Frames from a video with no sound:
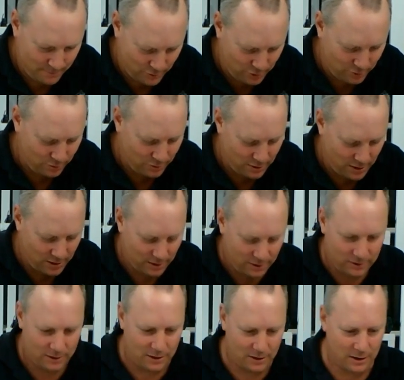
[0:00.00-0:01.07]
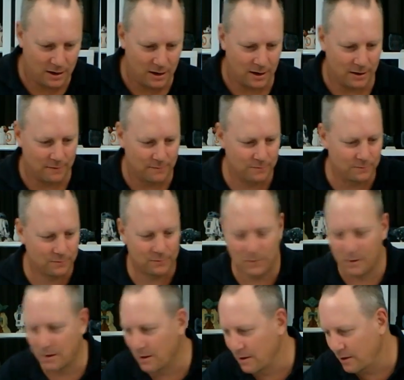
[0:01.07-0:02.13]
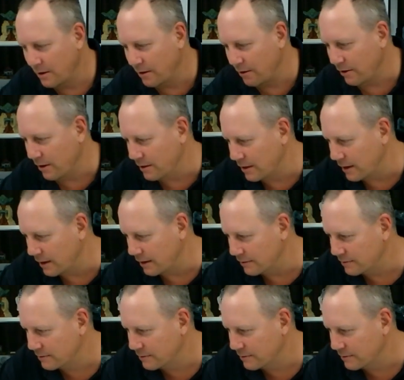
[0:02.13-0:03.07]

Two of those, okay. Alright, hang on.